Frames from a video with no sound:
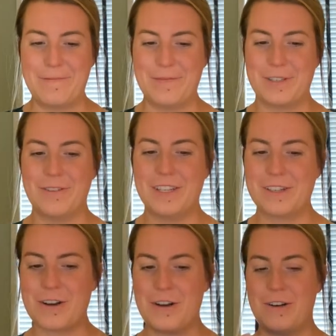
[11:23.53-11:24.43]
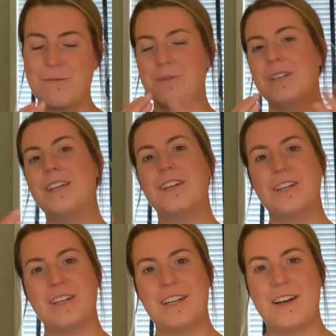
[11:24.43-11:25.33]
So these are all really
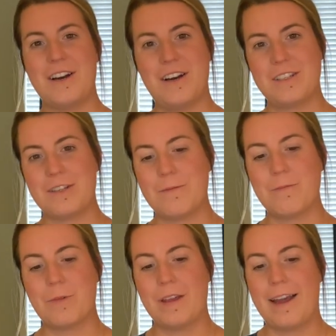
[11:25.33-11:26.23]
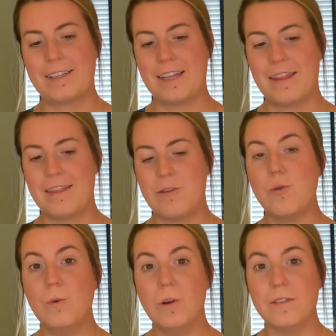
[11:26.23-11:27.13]
good, awesome, relaxing
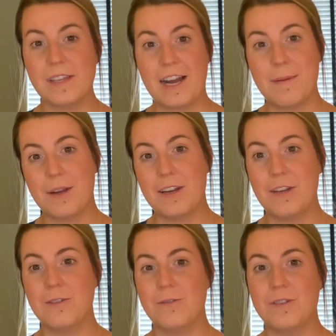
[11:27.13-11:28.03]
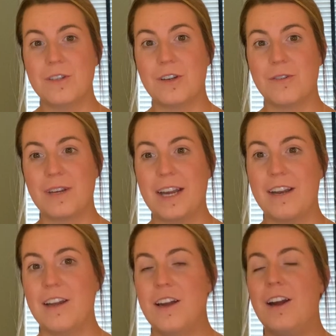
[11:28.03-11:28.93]
tools that I'm going to use to create
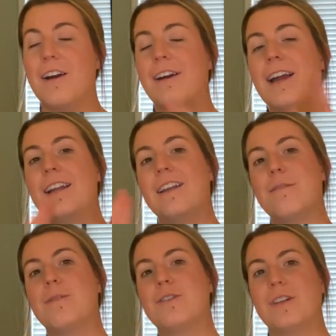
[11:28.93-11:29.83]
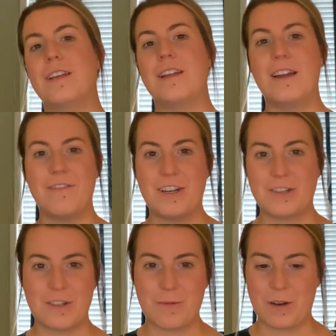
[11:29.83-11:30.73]
our guided imagery
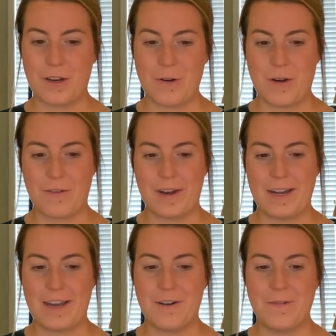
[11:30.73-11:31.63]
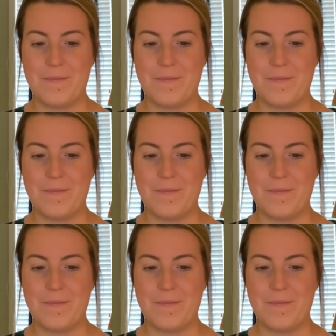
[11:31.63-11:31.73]
adventure that we're going to go on right now.